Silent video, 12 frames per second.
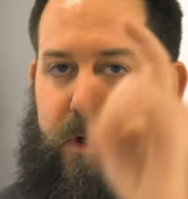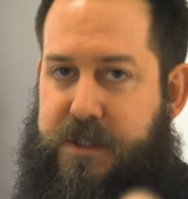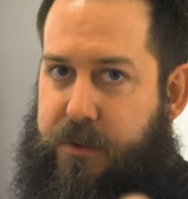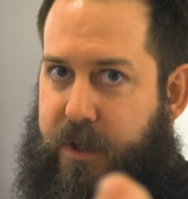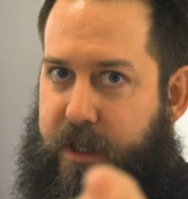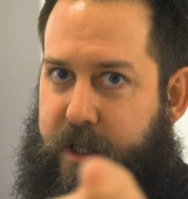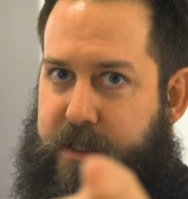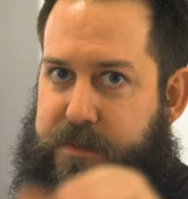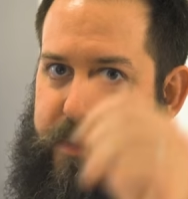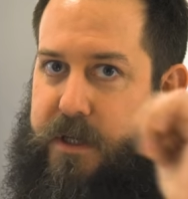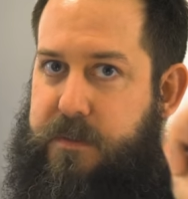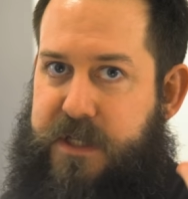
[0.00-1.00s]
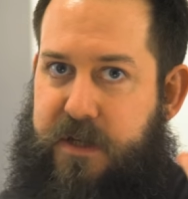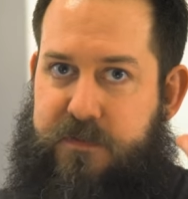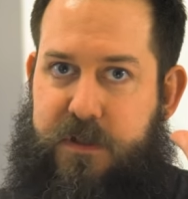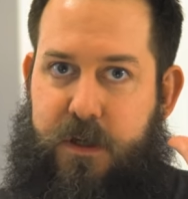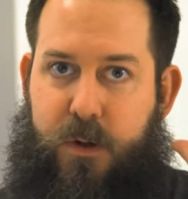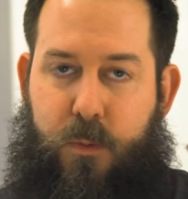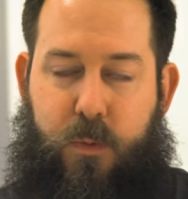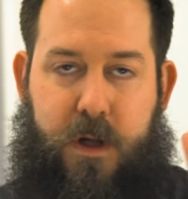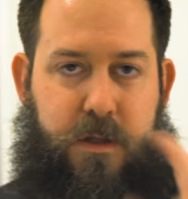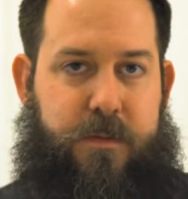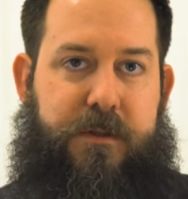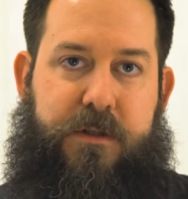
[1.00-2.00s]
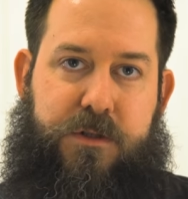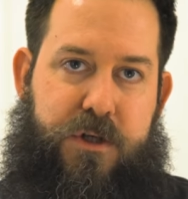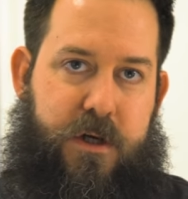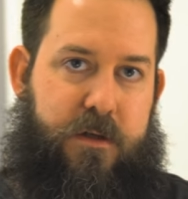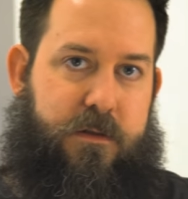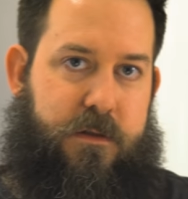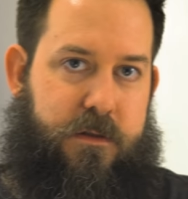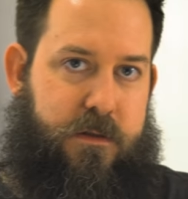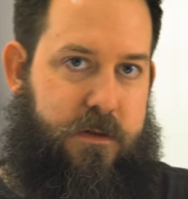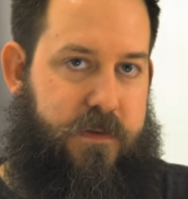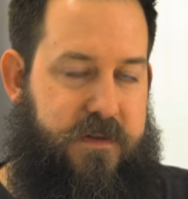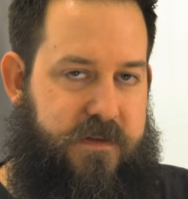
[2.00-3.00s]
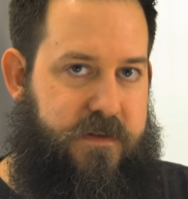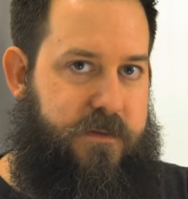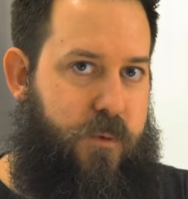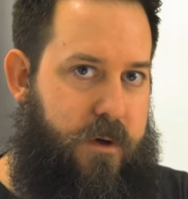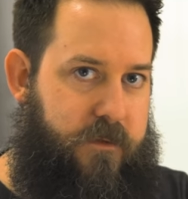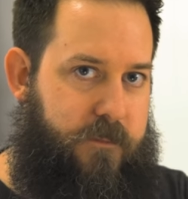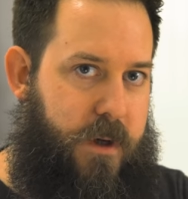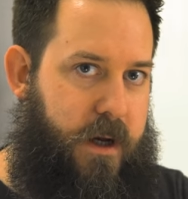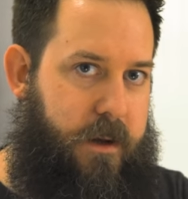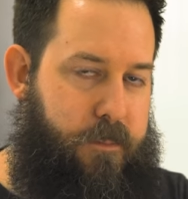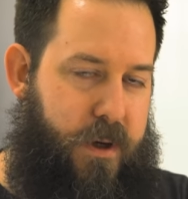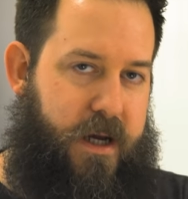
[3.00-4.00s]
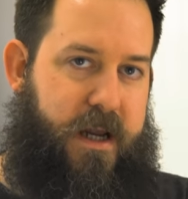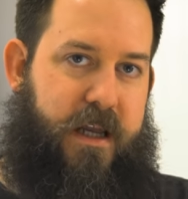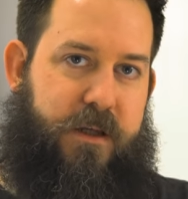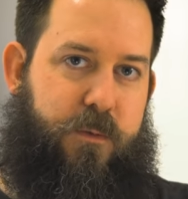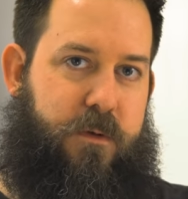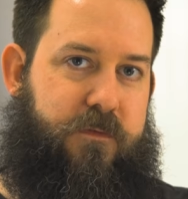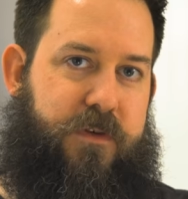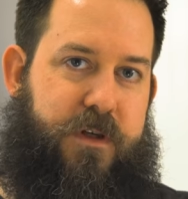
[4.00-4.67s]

What is going on guys? My name is Tefty. Welcome to the channel. This is one of my biannual